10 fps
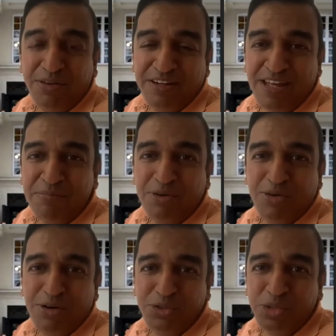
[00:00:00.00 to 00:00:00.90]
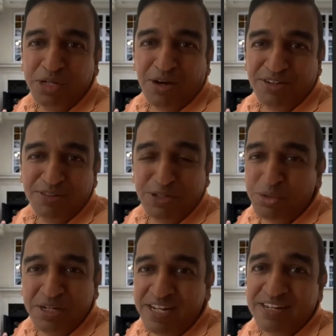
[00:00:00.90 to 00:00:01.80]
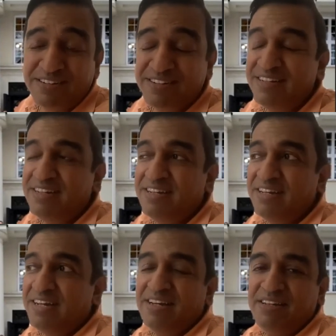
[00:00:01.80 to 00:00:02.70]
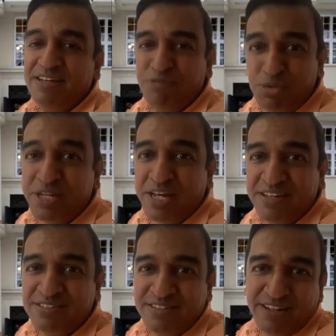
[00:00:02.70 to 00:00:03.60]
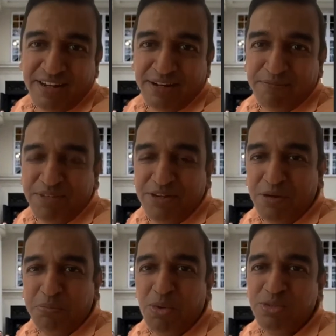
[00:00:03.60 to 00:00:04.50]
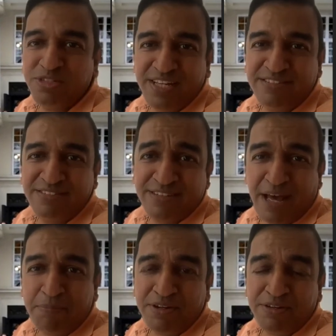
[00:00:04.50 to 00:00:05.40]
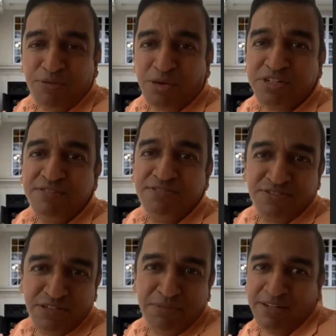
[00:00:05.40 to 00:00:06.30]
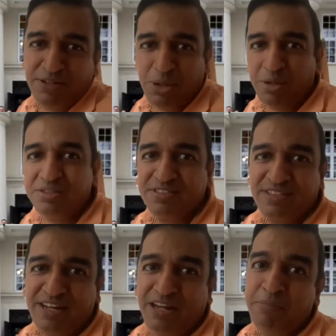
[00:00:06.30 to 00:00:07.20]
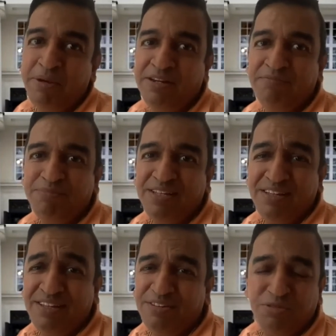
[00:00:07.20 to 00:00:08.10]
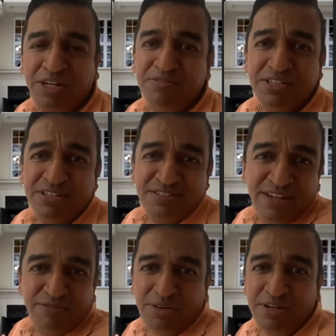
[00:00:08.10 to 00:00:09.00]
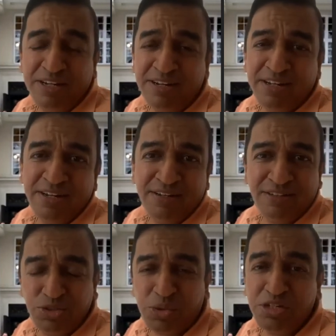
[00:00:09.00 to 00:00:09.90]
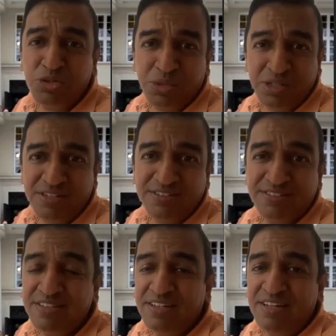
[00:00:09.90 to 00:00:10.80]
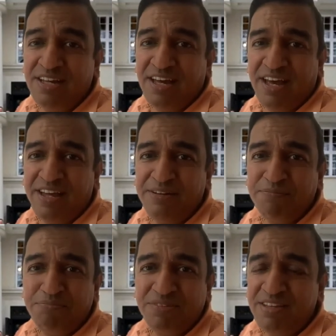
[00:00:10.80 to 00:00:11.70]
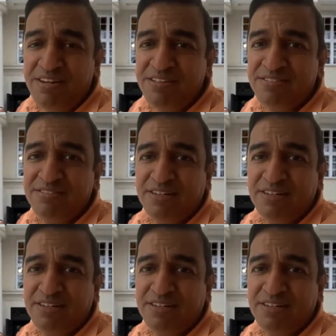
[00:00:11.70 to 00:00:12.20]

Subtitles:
the name called unicorn. We don't need it. If you take Israel, most of the exits happen at $40-50 million. And I've been working with Israel for nearly 22 years. And there is,